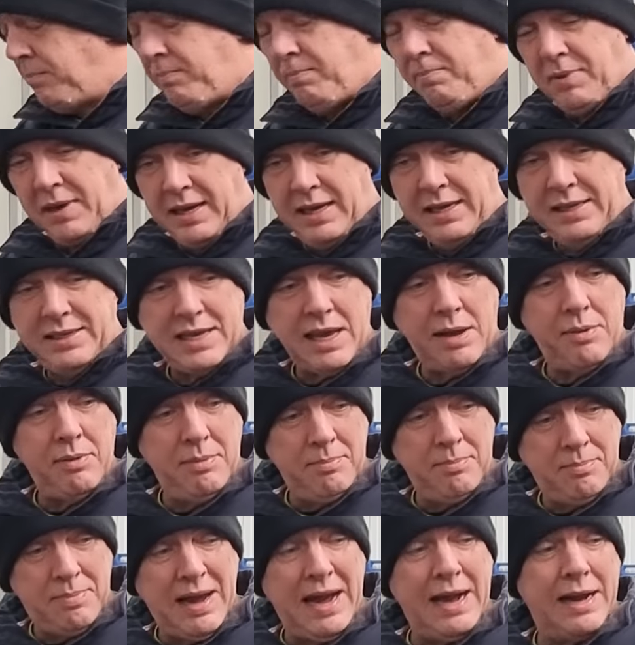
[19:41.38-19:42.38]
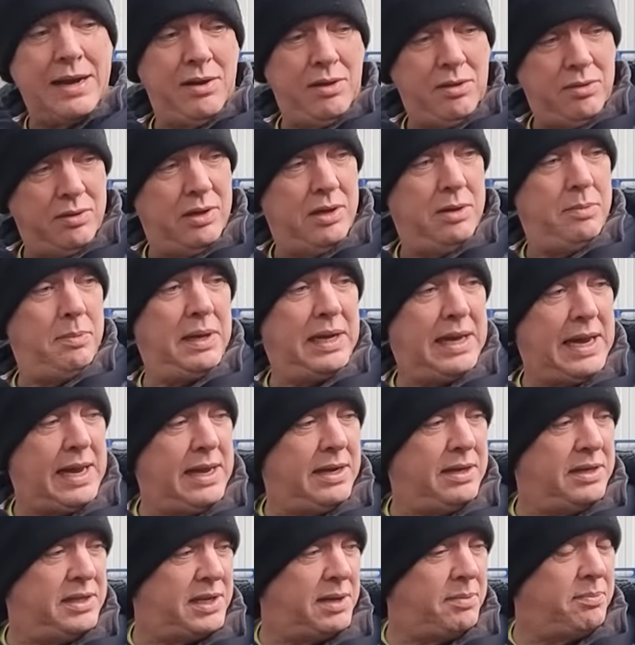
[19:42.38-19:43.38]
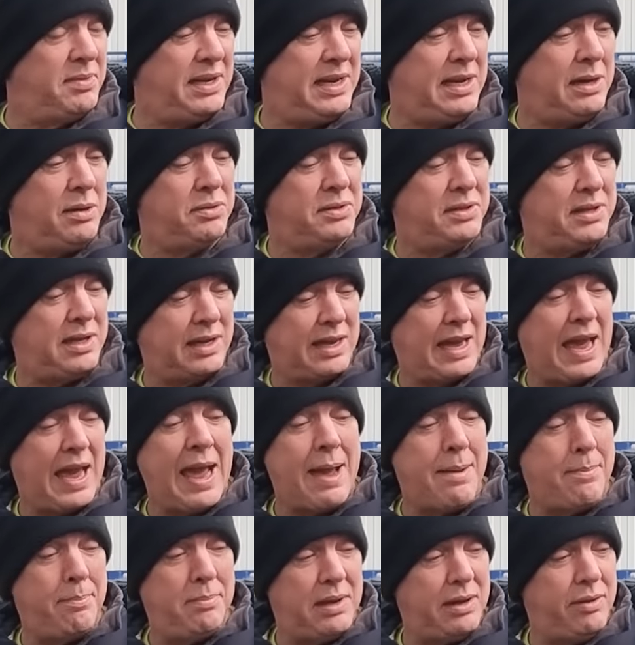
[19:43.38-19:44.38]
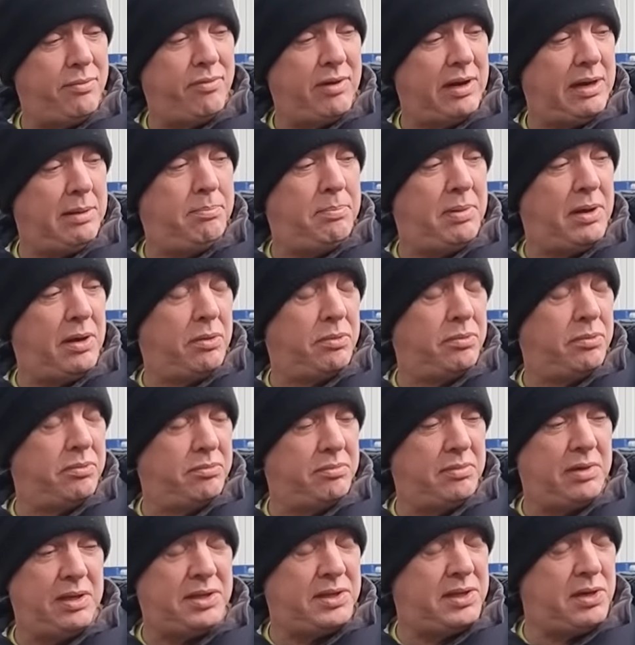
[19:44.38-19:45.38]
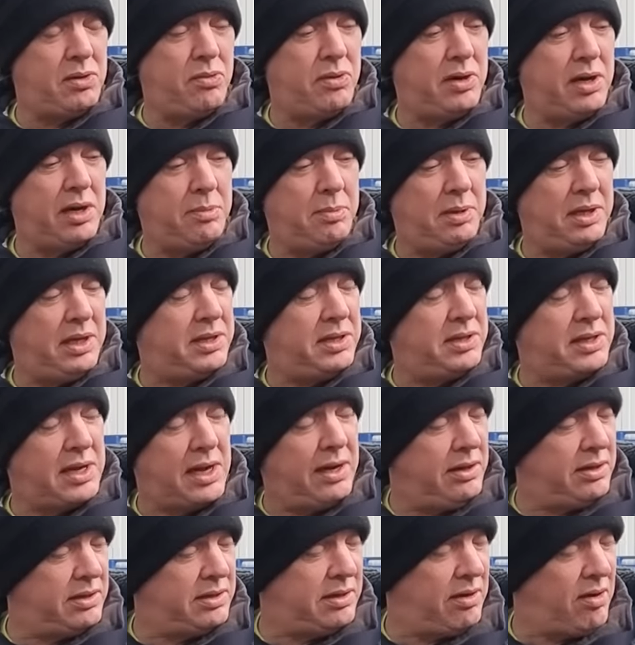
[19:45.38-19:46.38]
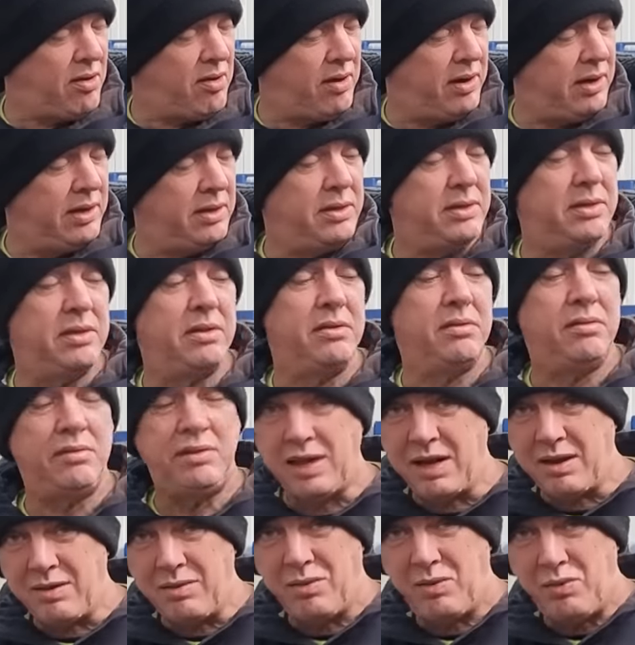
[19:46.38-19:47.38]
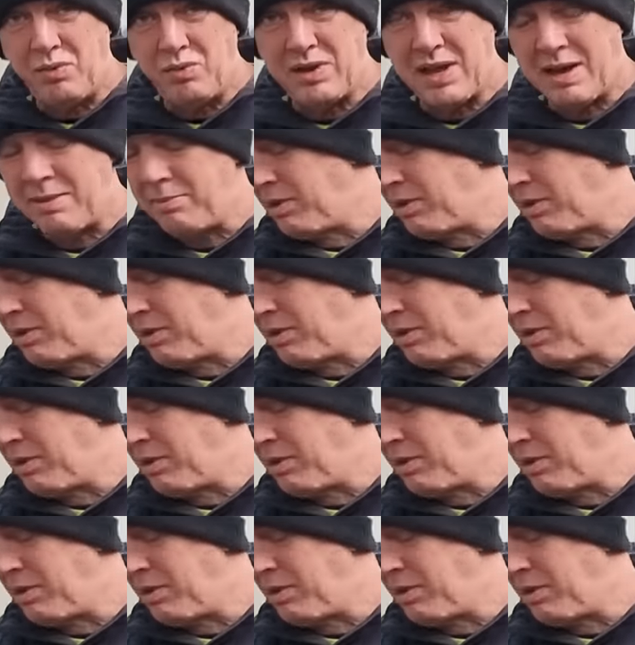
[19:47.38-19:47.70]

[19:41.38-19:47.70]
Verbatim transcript: But he's going back and I'm going to be getting something else that can be rebuilt. It's still going to be stainless lines and, you know, all that